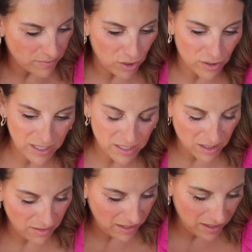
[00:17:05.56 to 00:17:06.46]
I've already
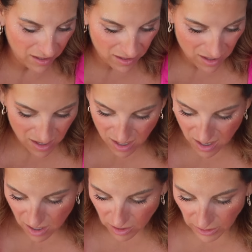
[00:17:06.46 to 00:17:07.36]
done that.
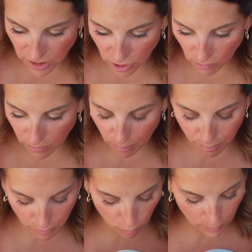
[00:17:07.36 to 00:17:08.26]
Let's start with
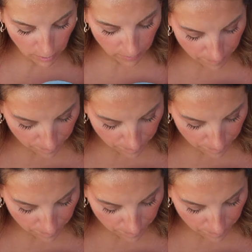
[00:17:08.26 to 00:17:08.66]
boba.